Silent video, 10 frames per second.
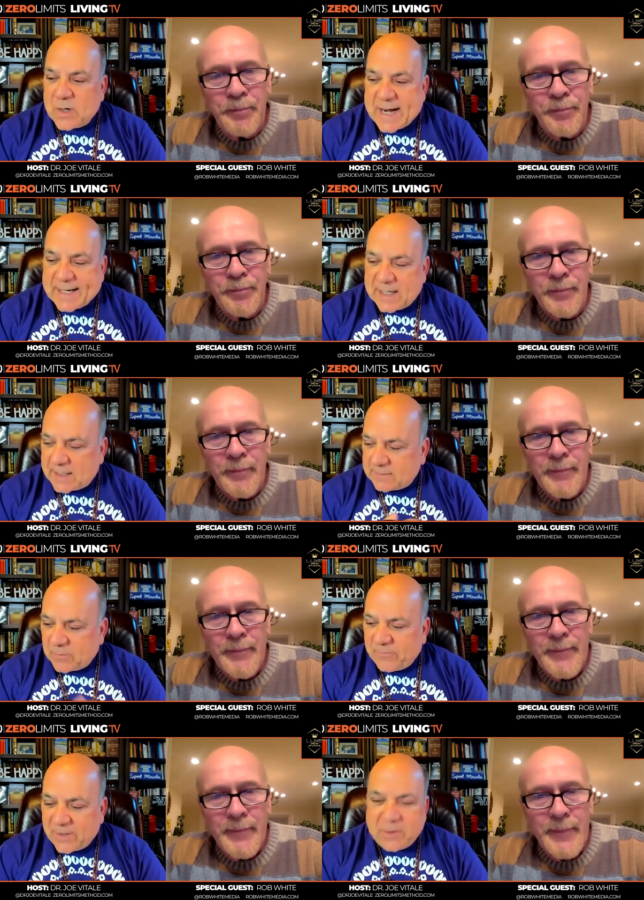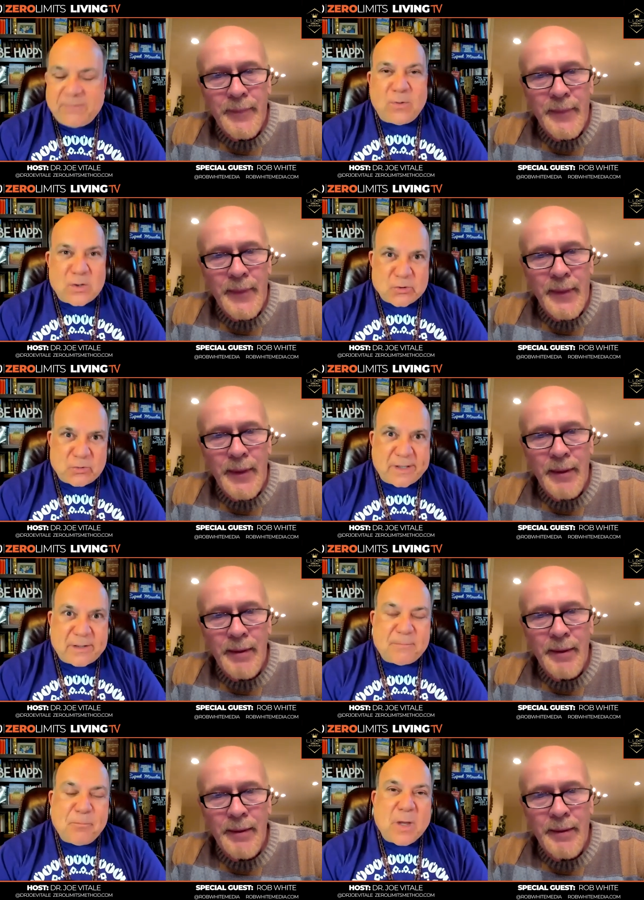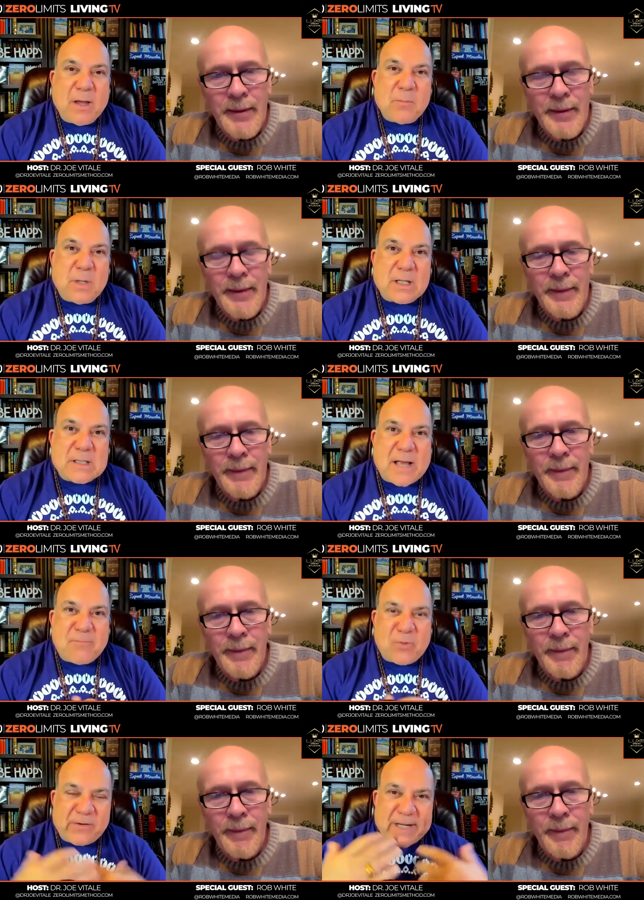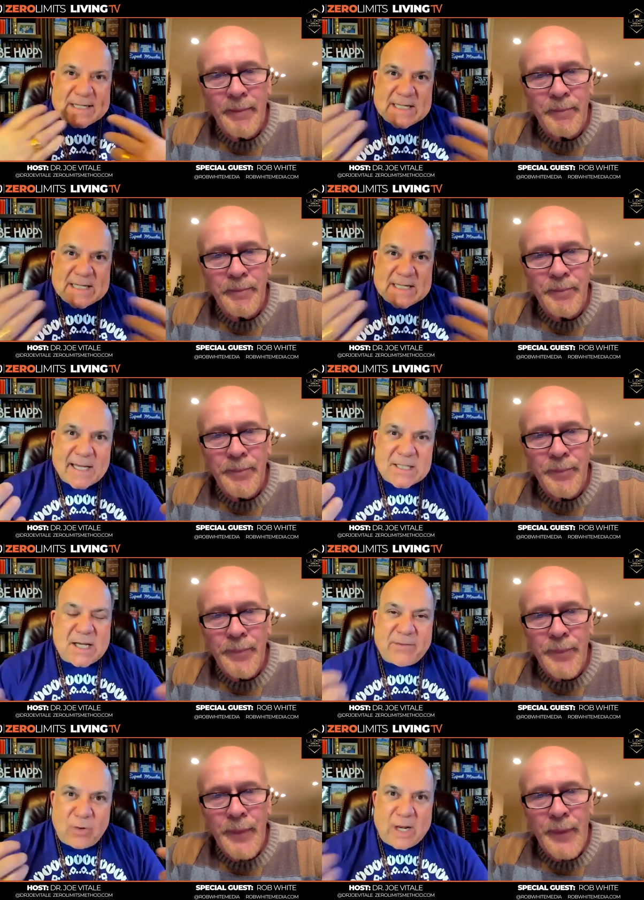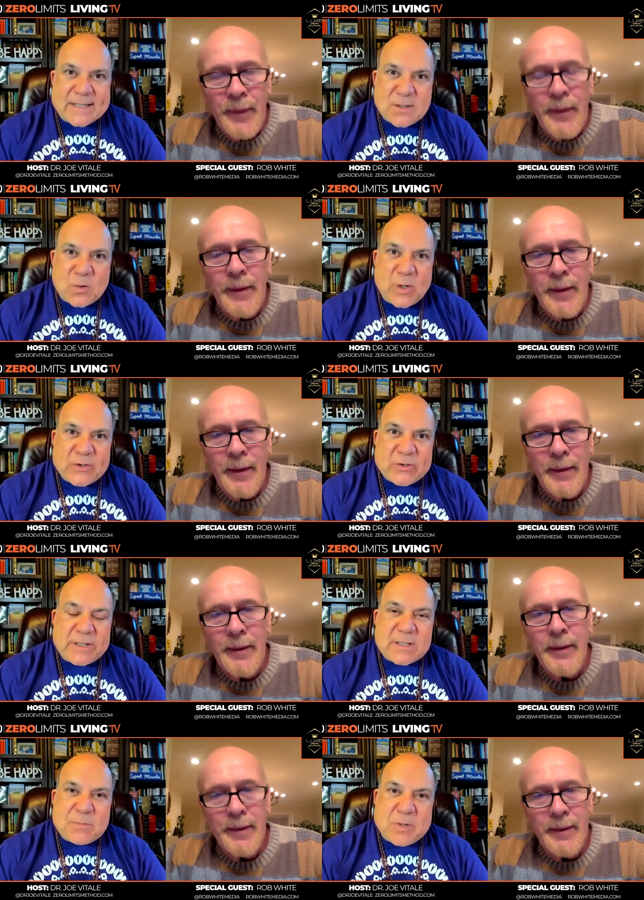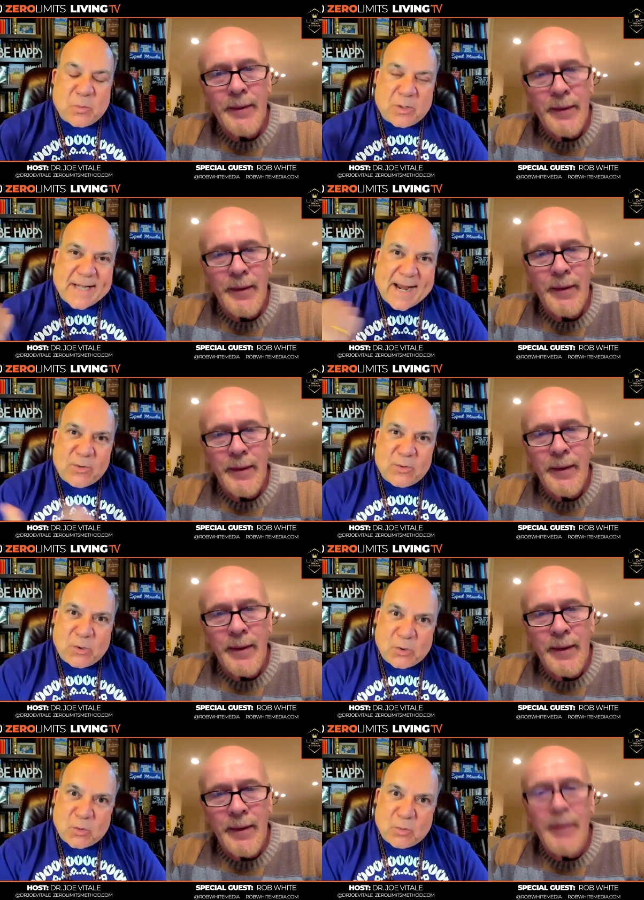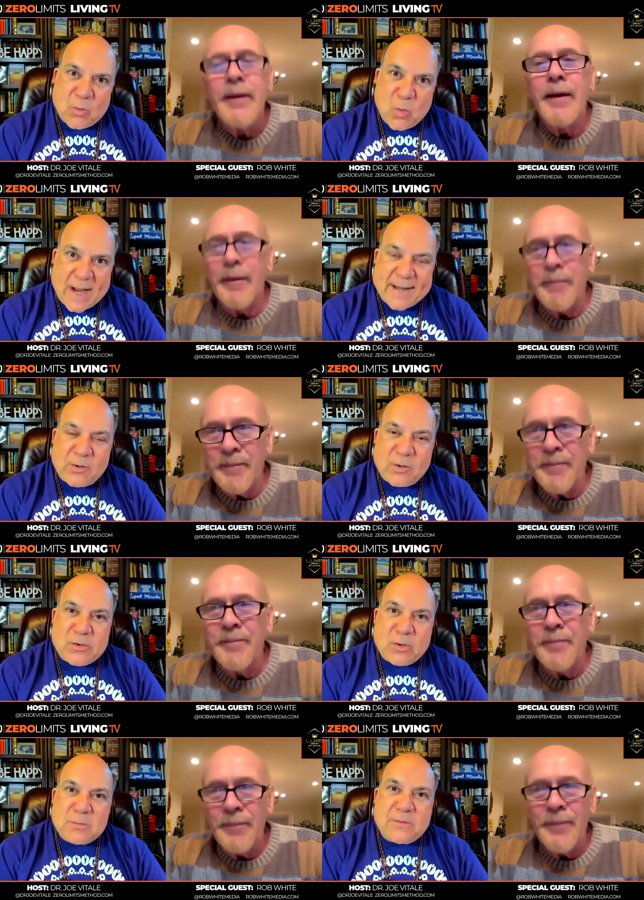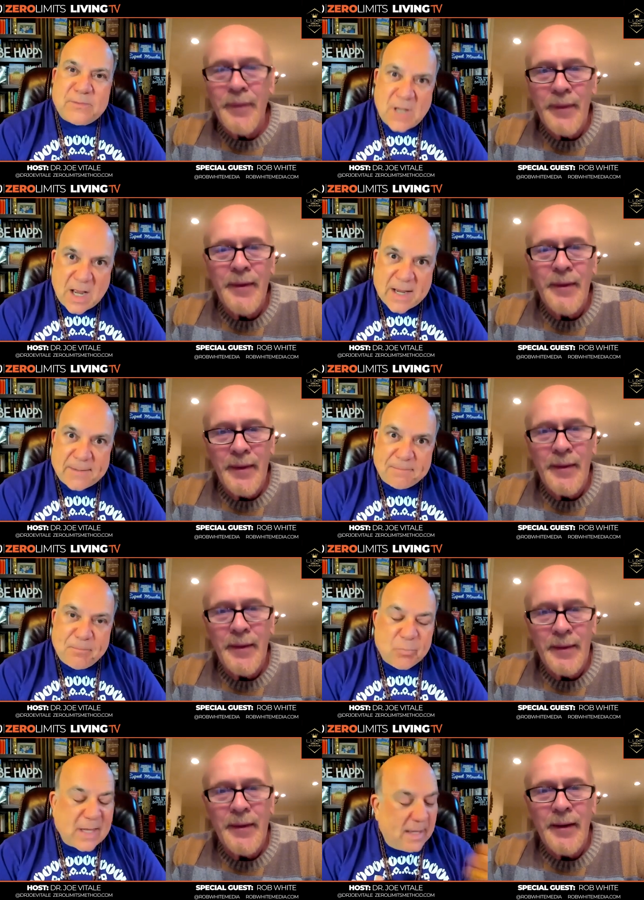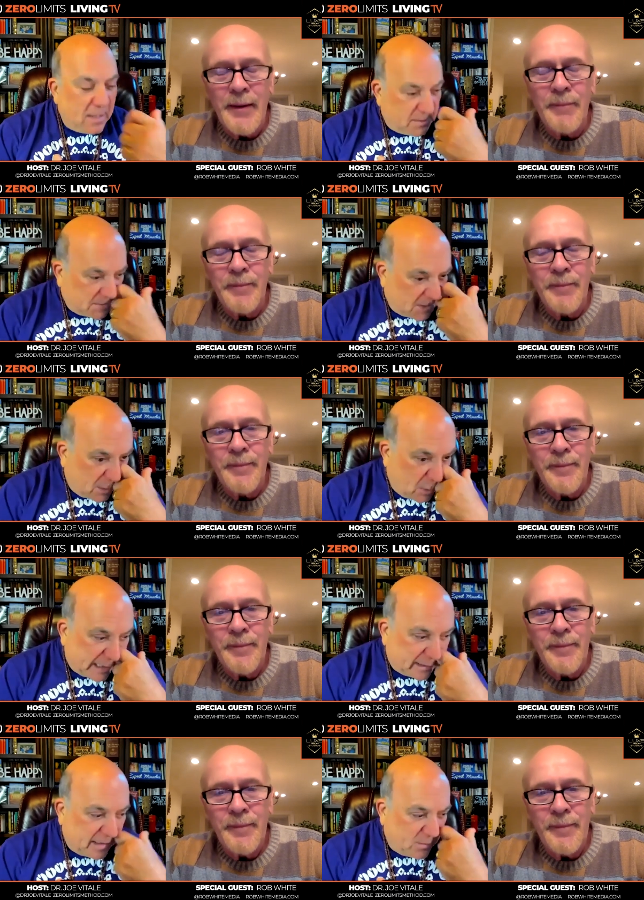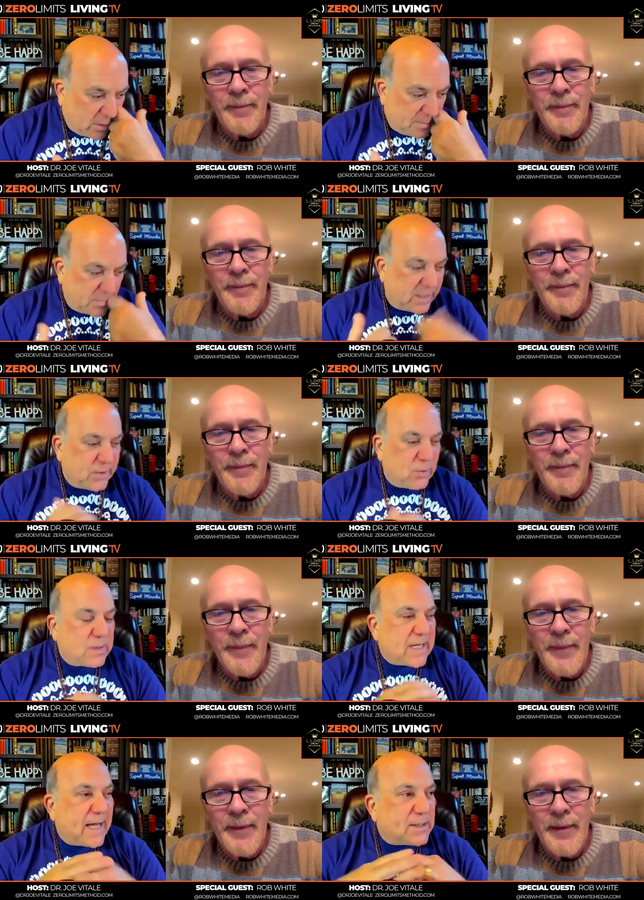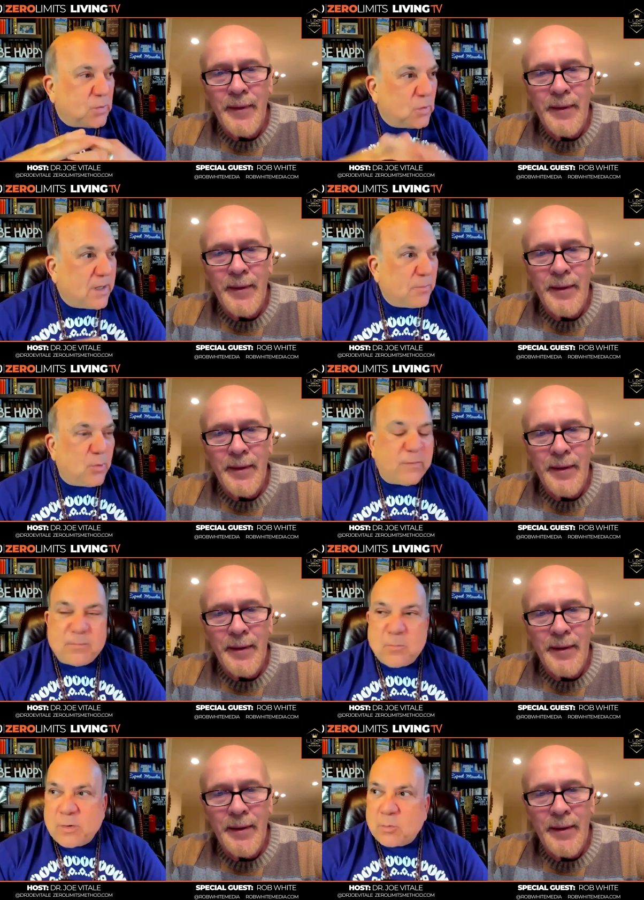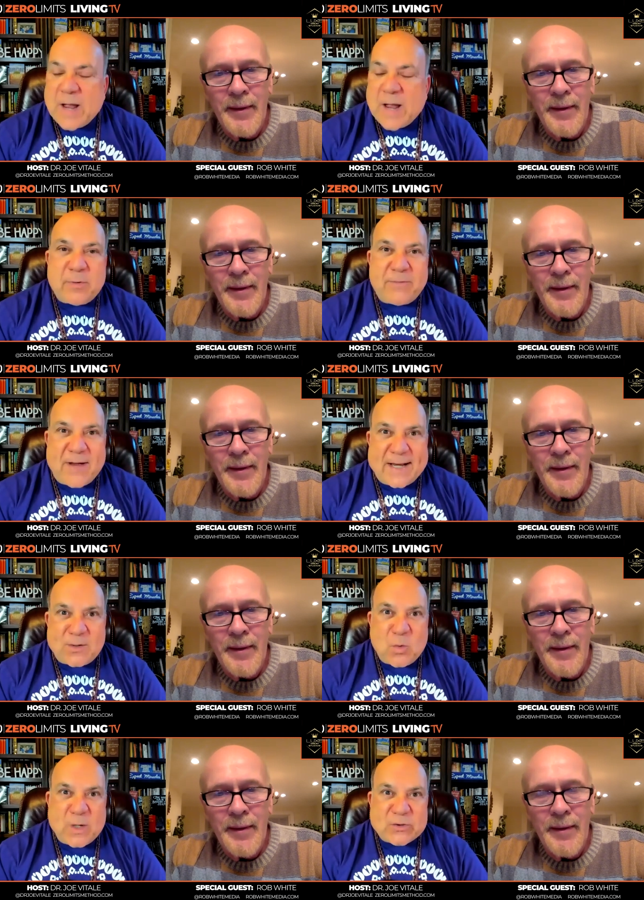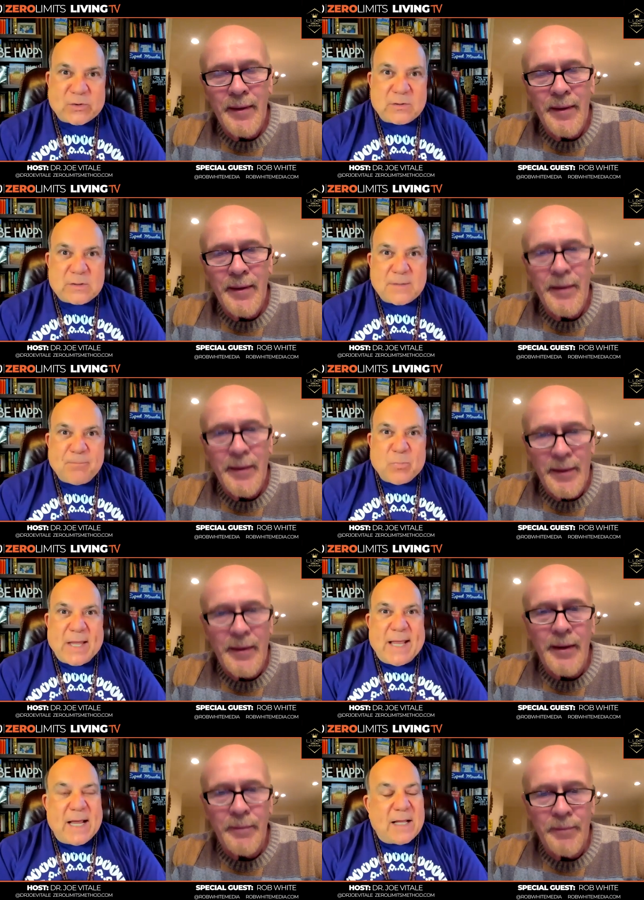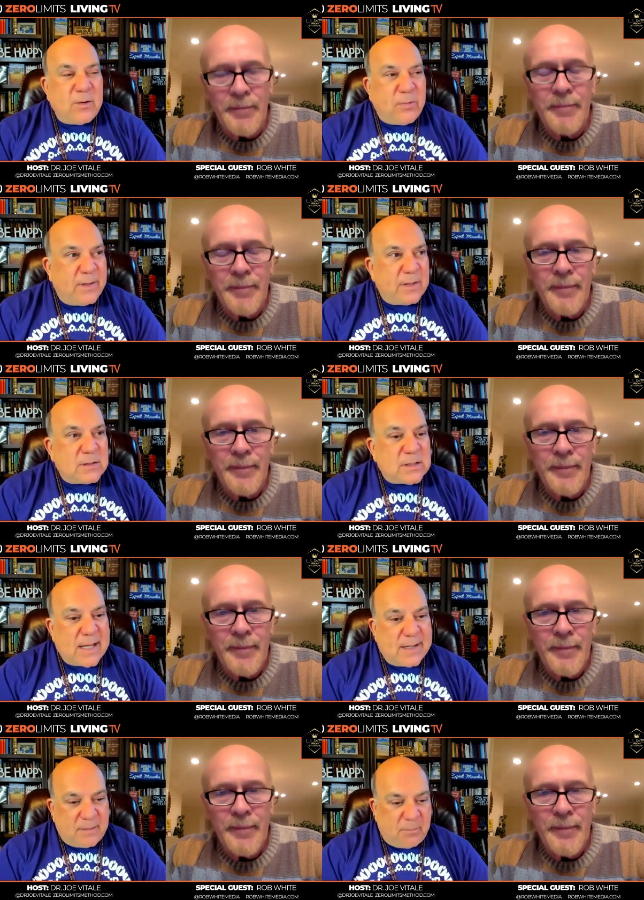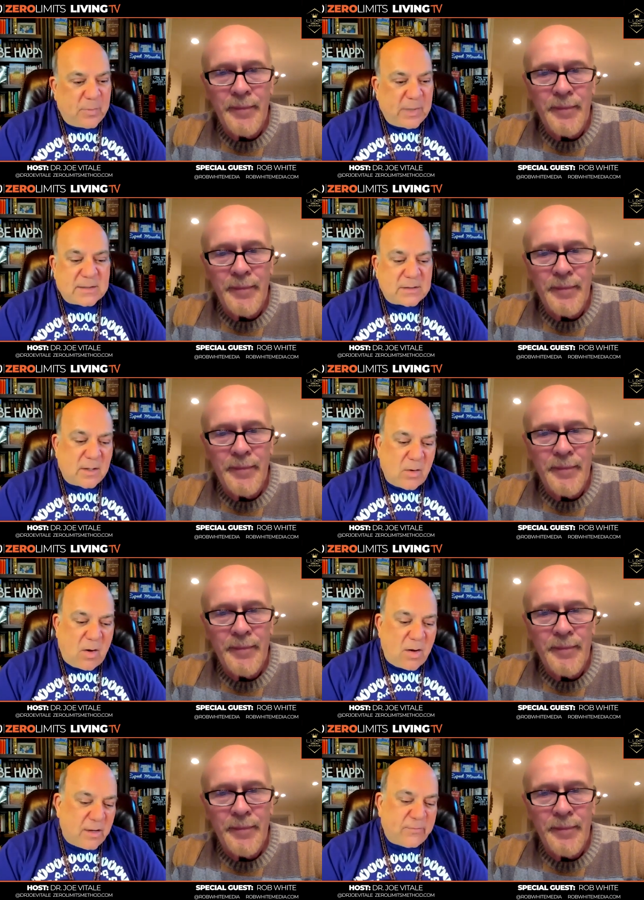Speaker 1: I get very frustrated because I'm very engaged. I have lots of questions, but we're down to the wire in terms of time. Yeah. So I think what I'm going to do is ask you a couple more rapid fire questions. And they're things like based on all of